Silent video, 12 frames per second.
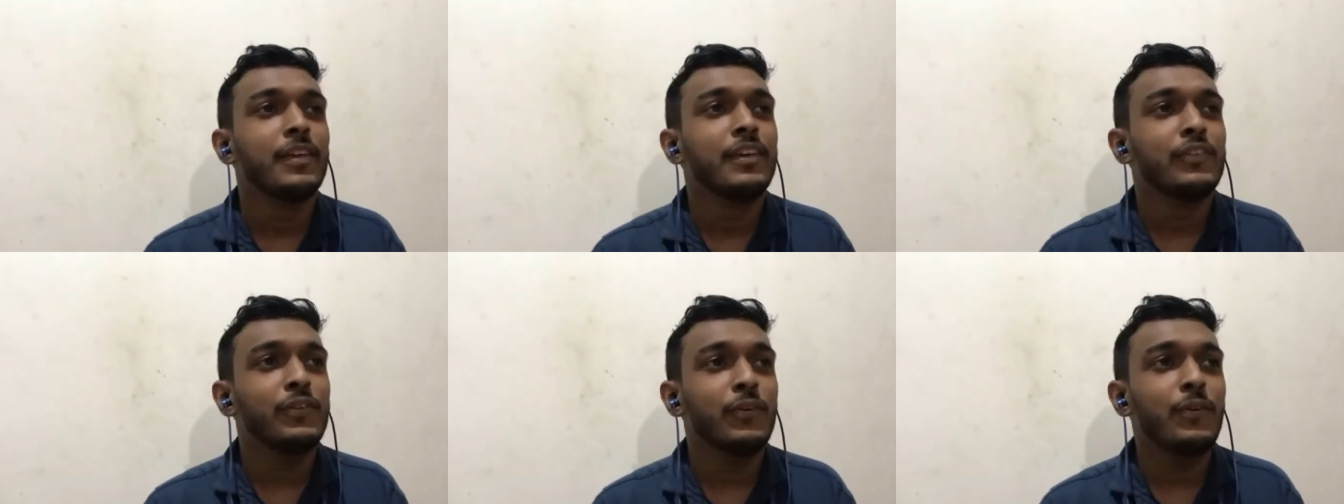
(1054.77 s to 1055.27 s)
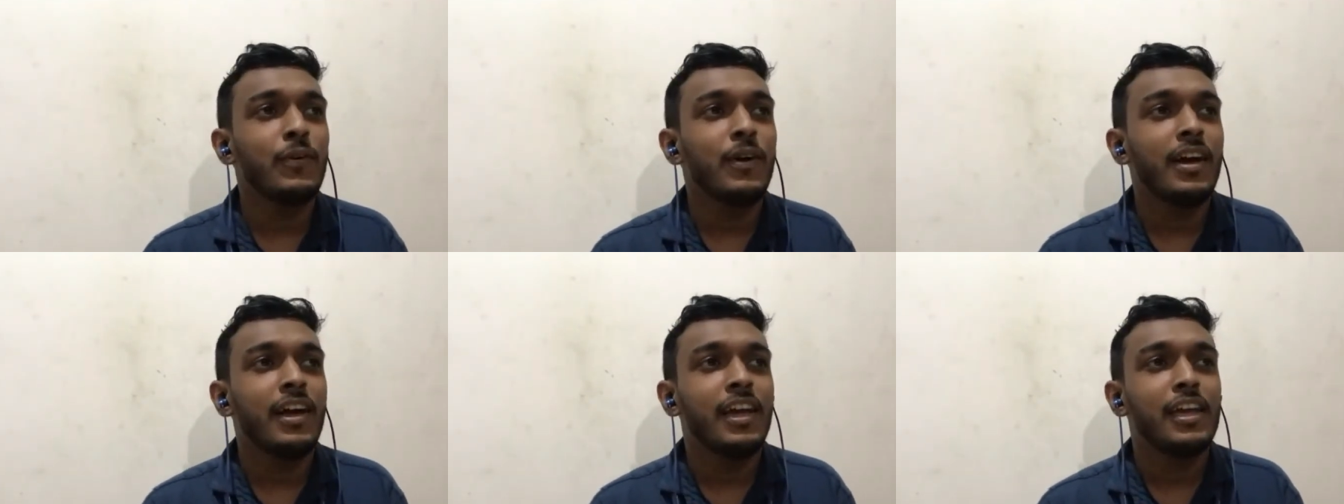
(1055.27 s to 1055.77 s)
So
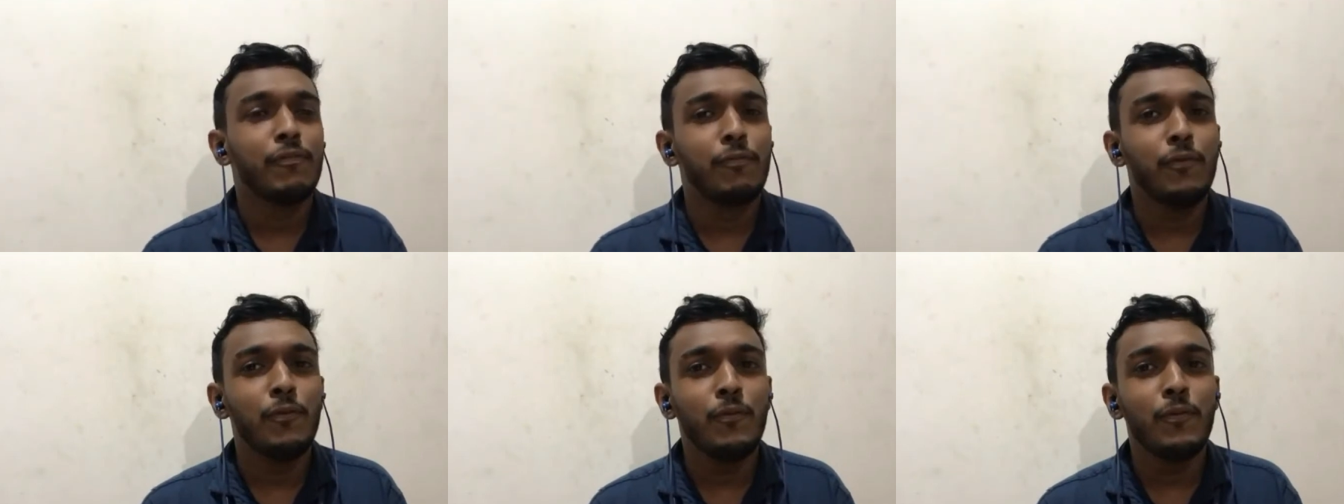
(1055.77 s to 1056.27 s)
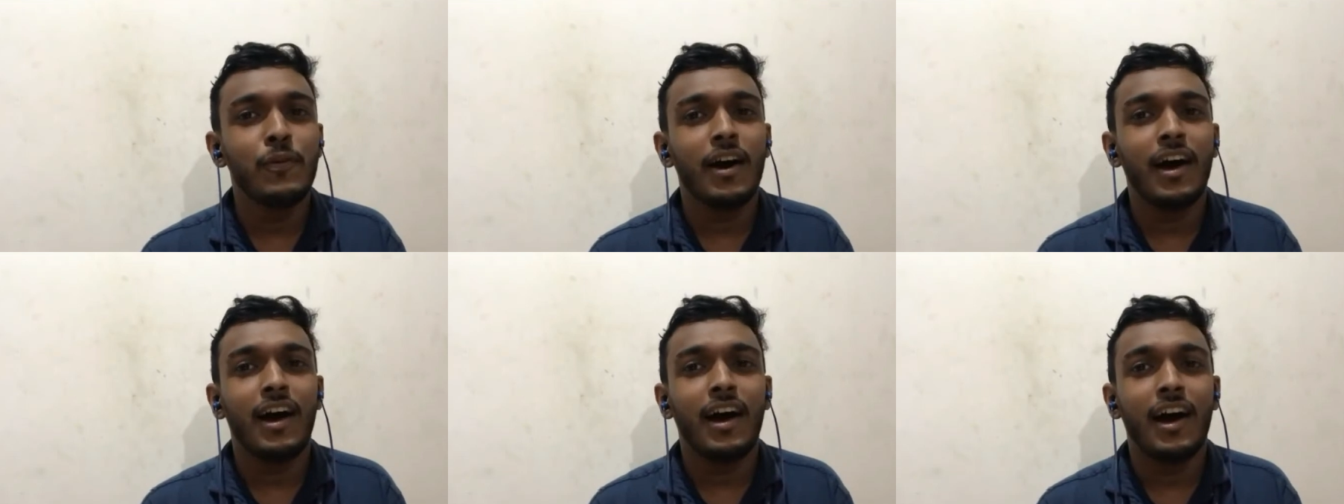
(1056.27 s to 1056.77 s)
if you
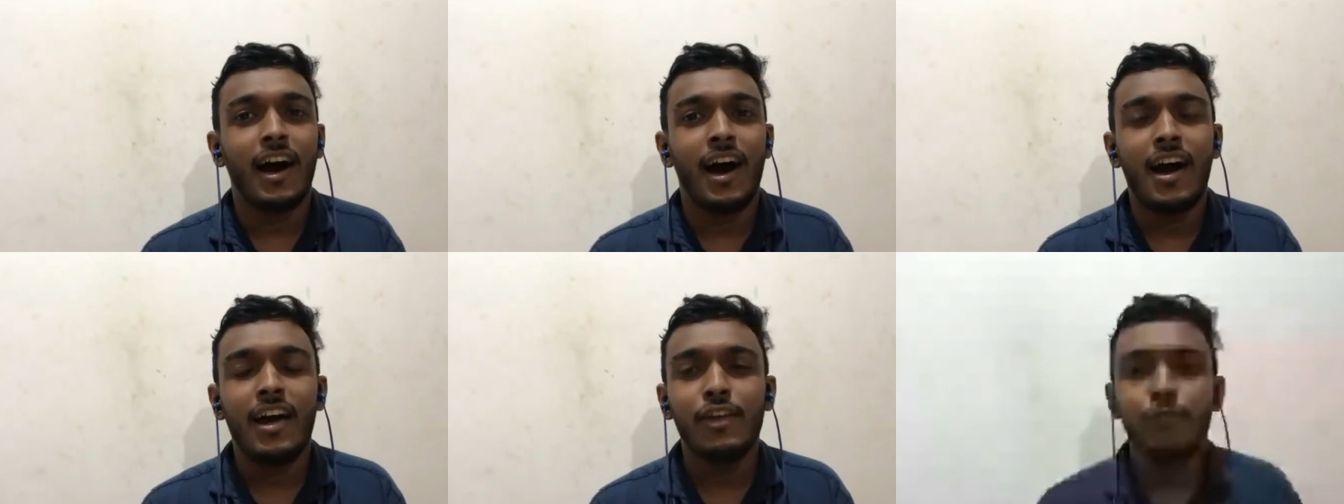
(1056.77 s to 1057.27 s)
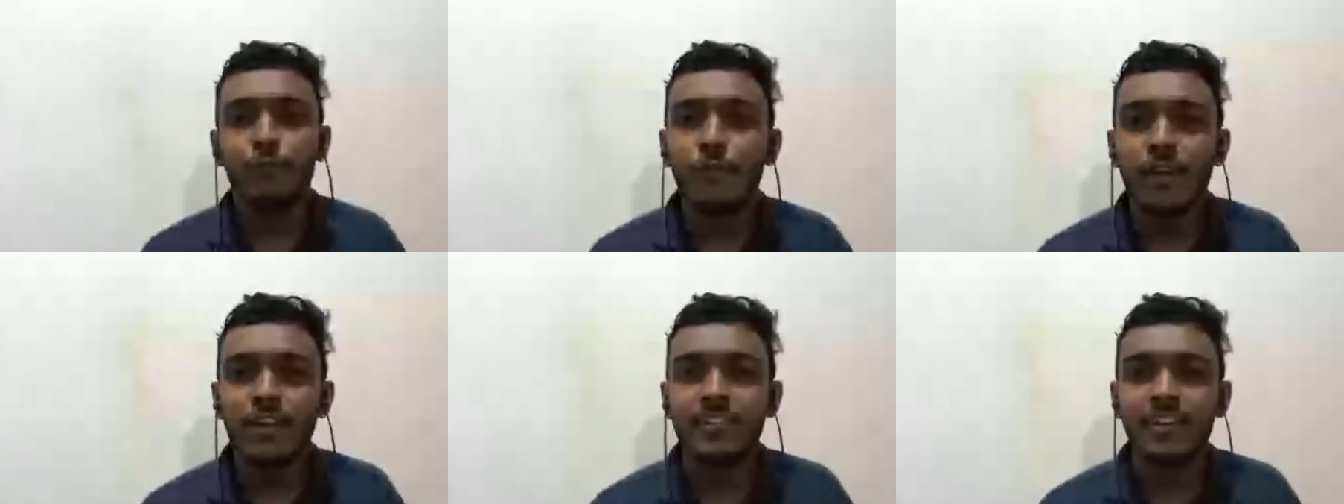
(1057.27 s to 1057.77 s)

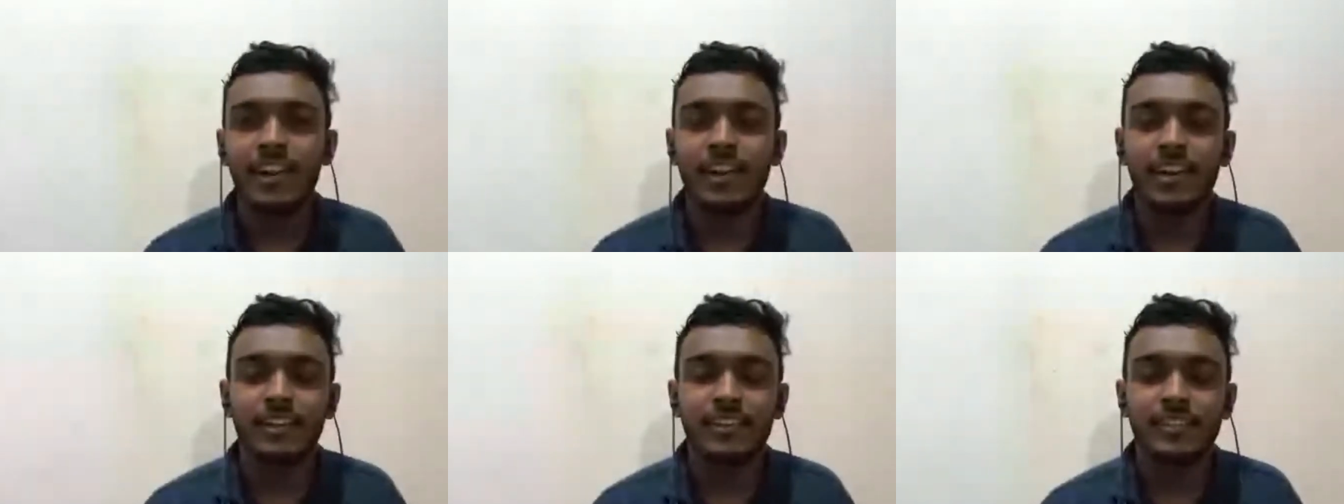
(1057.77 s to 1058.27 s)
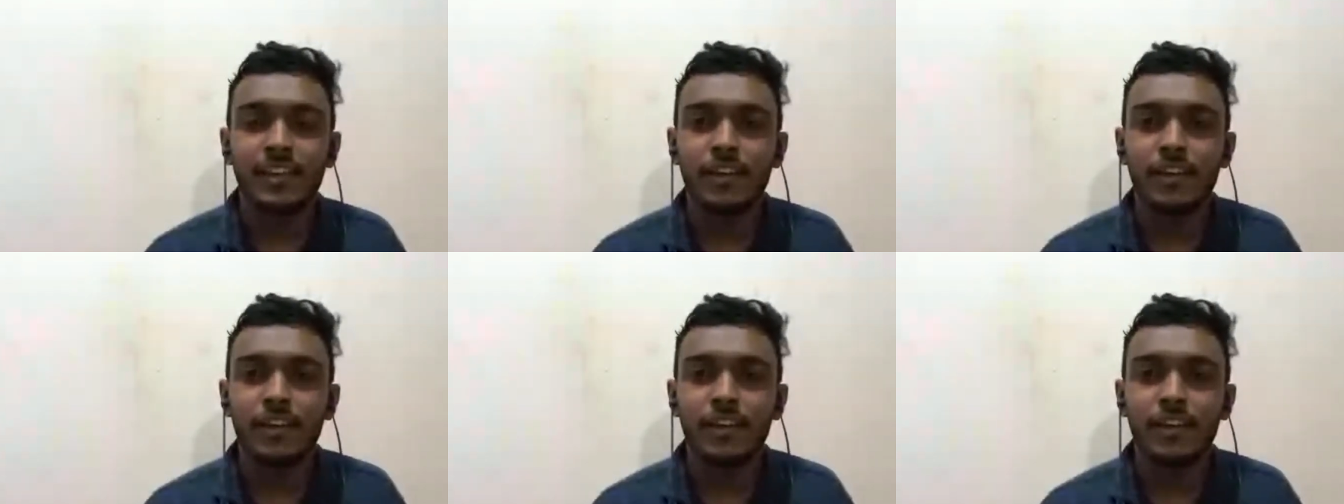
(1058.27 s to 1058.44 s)
are trying,